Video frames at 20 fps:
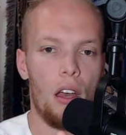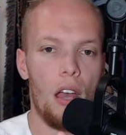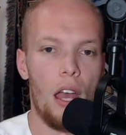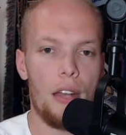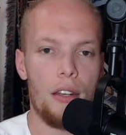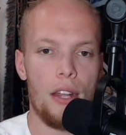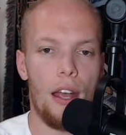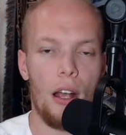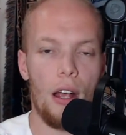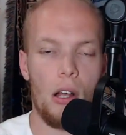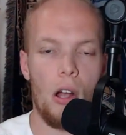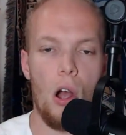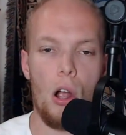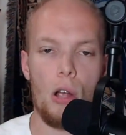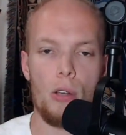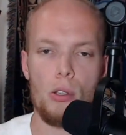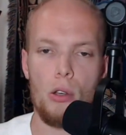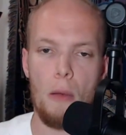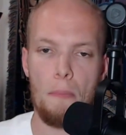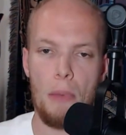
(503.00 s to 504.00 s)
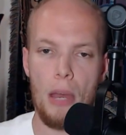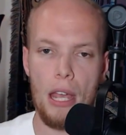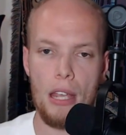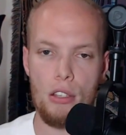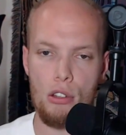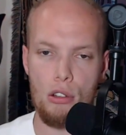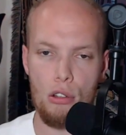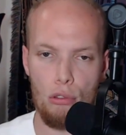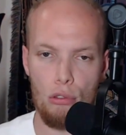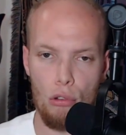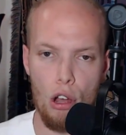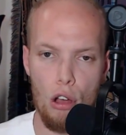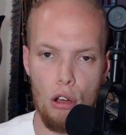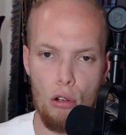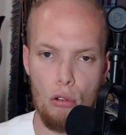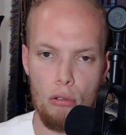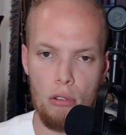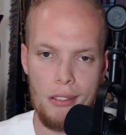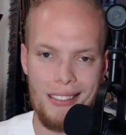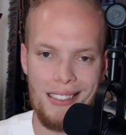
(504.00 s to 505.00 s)
And Derek Carr is on pace to
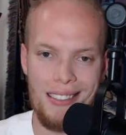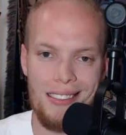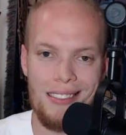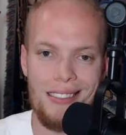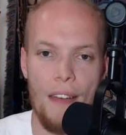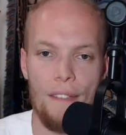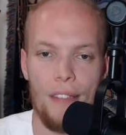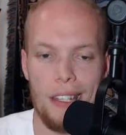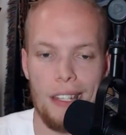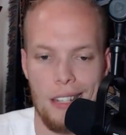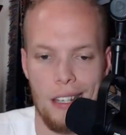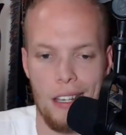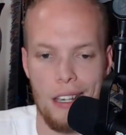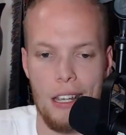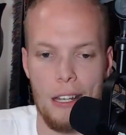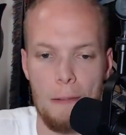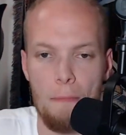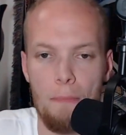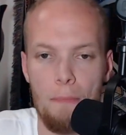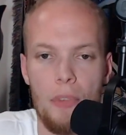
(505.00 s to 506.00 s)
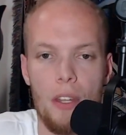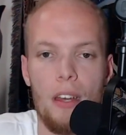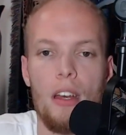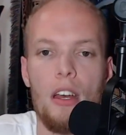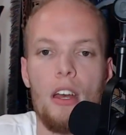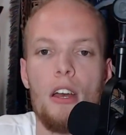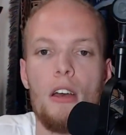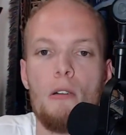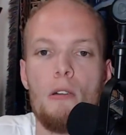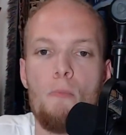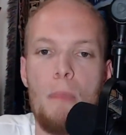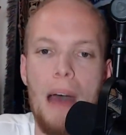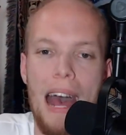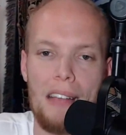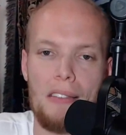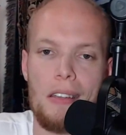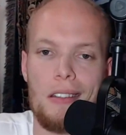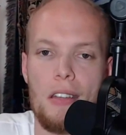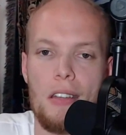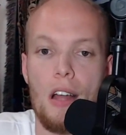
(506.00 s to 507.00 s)
throw 17
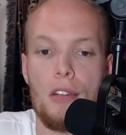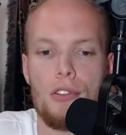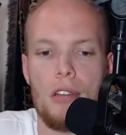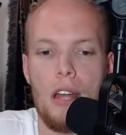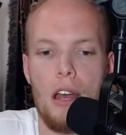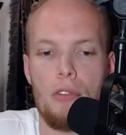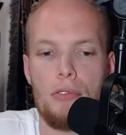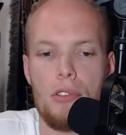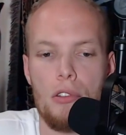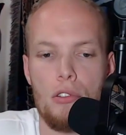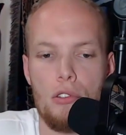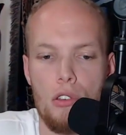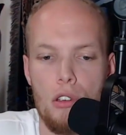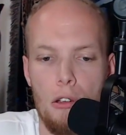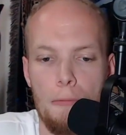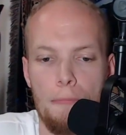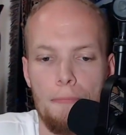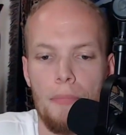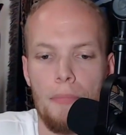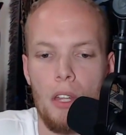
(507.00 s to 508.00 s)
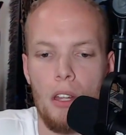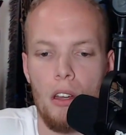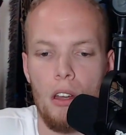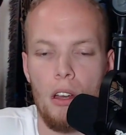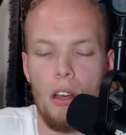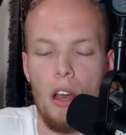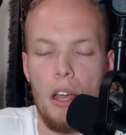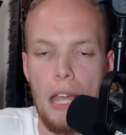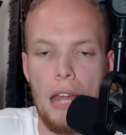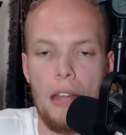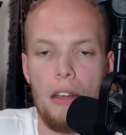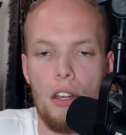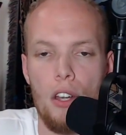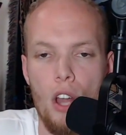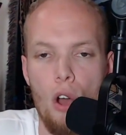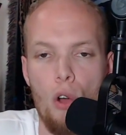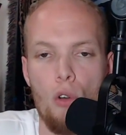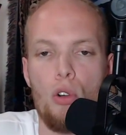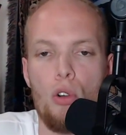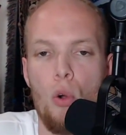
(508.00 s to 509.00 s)
passing touchdowns this year. Again,
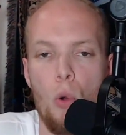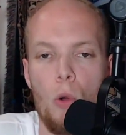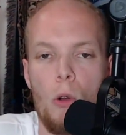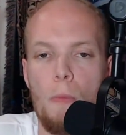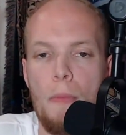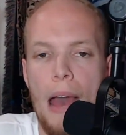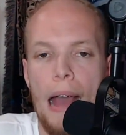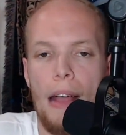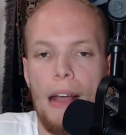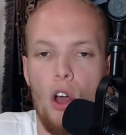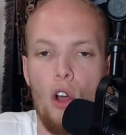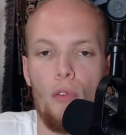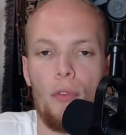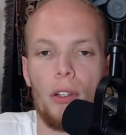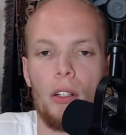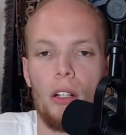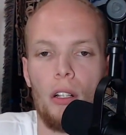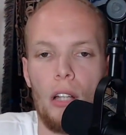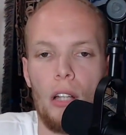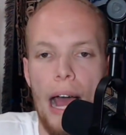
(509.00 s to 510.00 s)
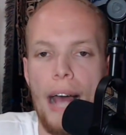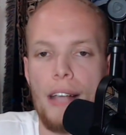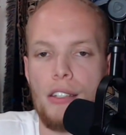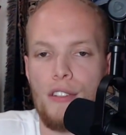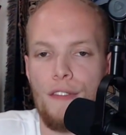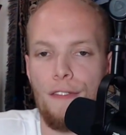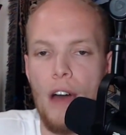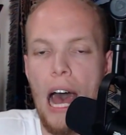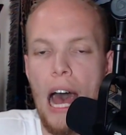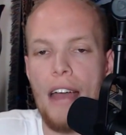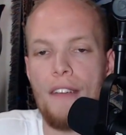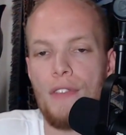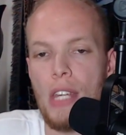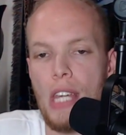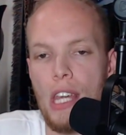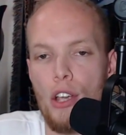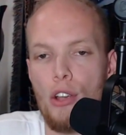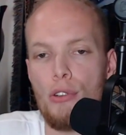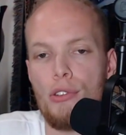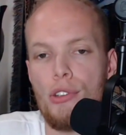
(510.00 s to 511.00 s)
no quarterback over the last 5
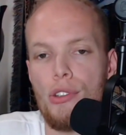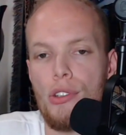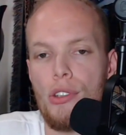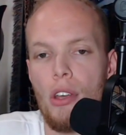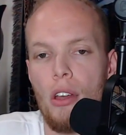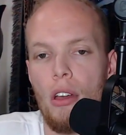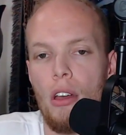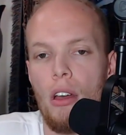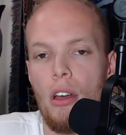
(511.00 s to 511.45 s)
years